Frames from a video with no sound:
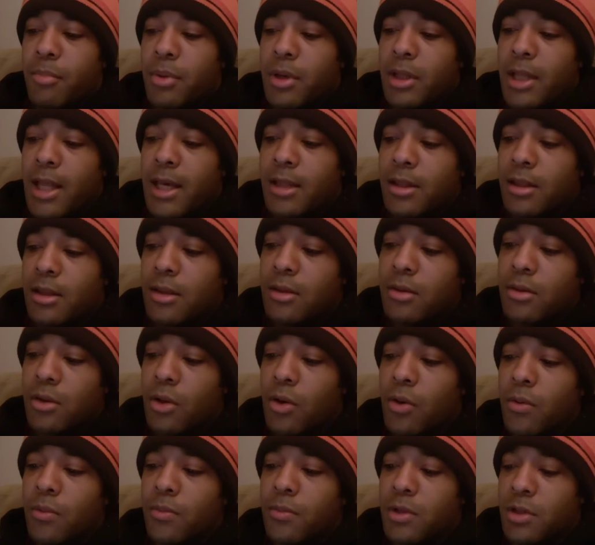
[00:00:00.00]
But like
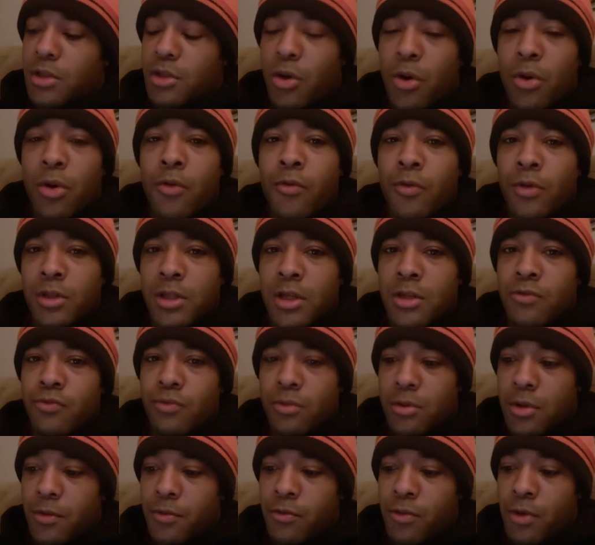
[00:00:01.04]
the turnover
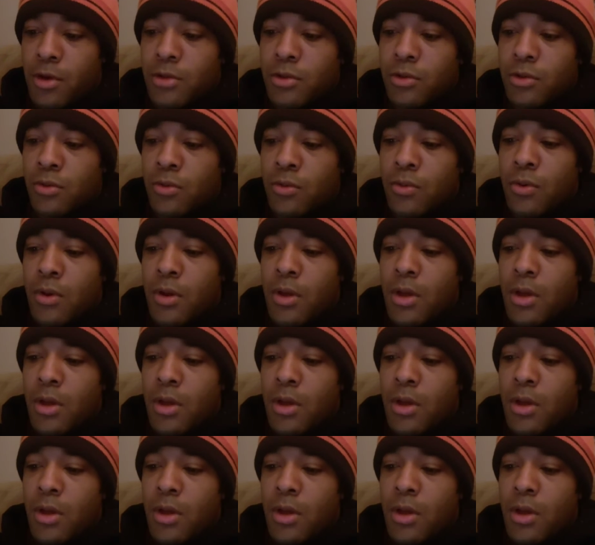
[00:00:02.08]
differential